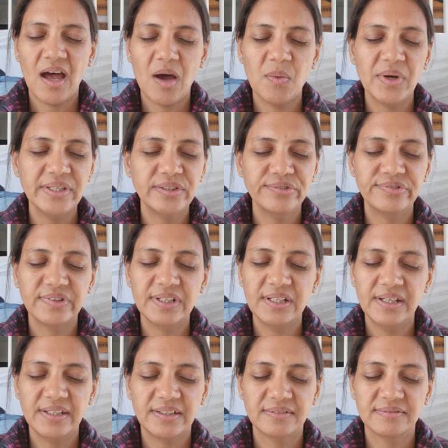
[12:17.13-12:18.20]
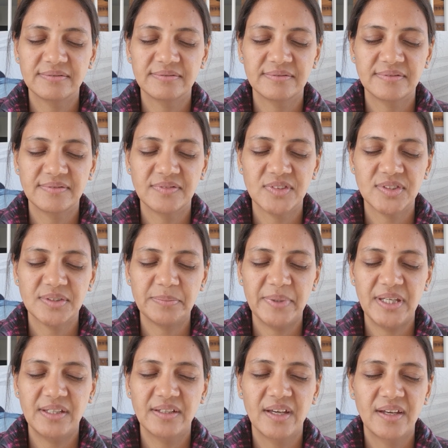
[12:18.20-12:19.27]
How are you feeling? It's
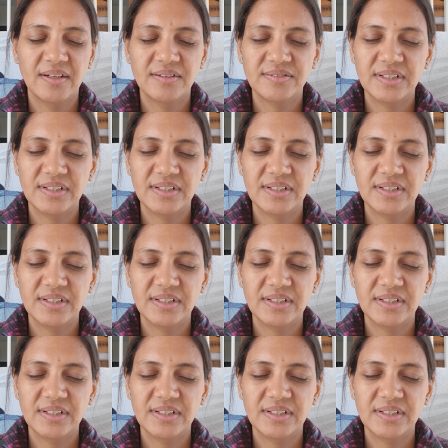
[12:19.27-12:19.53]
being